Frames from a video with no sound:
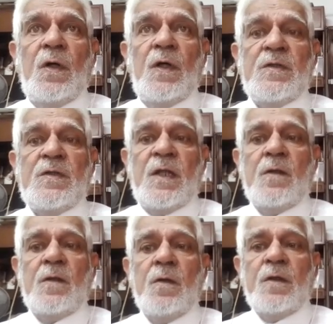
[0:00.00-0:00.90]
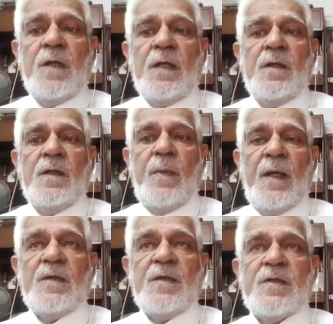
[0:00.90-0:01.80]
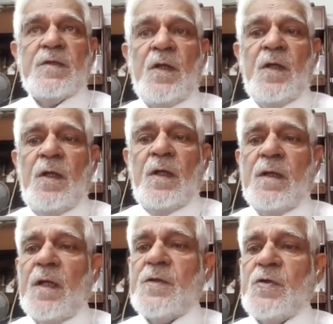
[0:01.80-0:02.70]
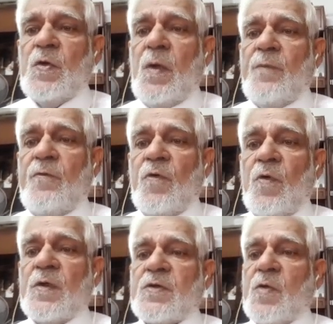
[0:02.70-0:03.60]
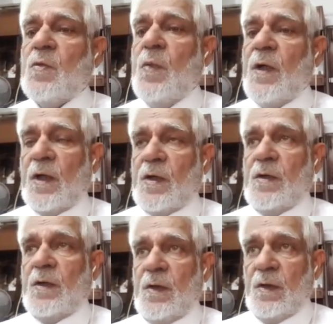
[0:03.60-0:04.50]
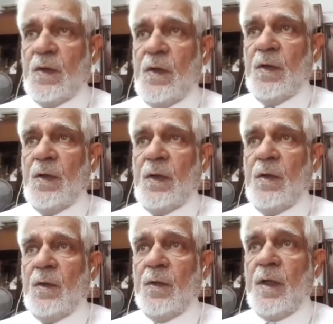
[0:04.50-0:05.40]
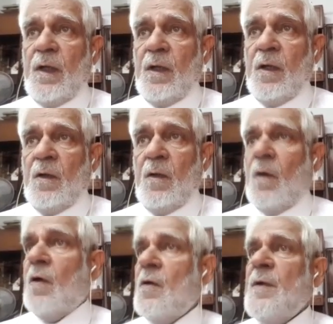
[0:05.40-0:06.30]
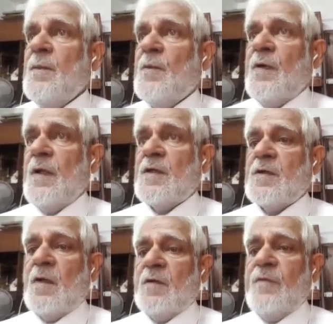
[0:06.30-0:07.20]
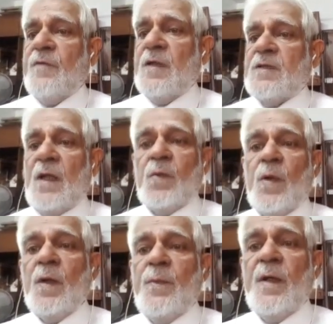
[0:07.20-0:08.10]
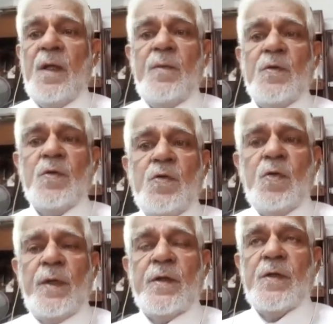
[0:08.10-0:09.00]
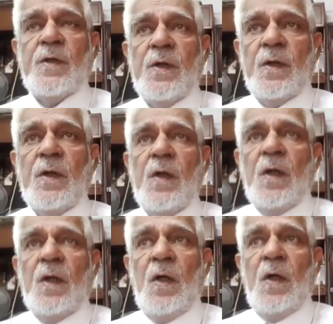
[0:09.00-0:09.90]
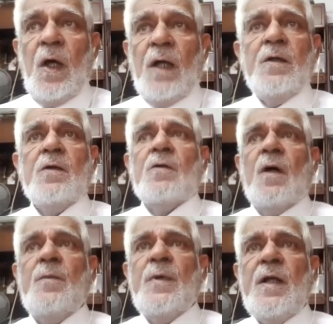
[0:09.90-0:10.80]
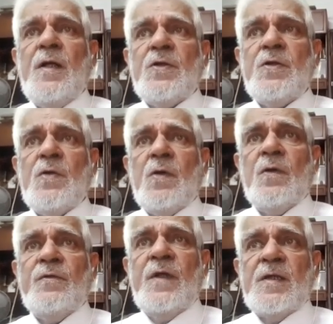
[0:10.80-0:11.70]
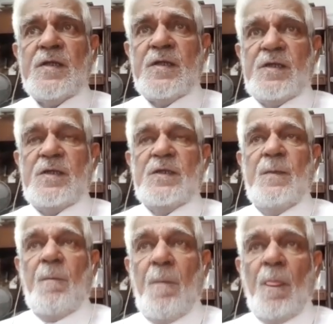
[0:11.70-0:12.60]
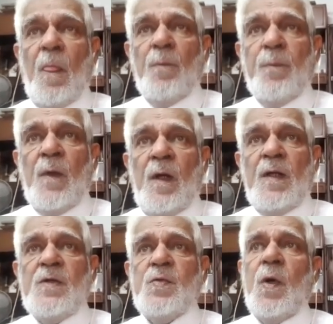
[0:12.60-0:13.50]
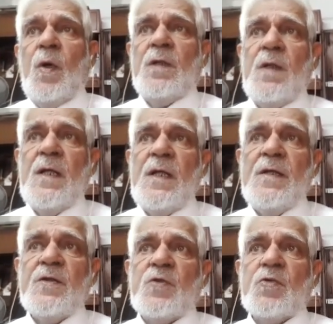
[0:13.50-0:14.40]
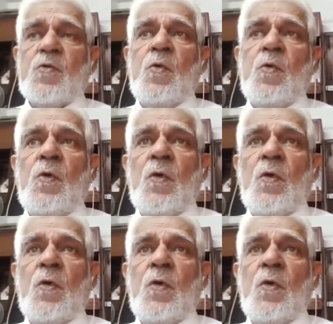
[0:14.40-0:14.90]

is like a good kick in the pants. It gets you up focused on work. Okay? On beam creates confidence. I will be able to do it. And the combination of this is what leads to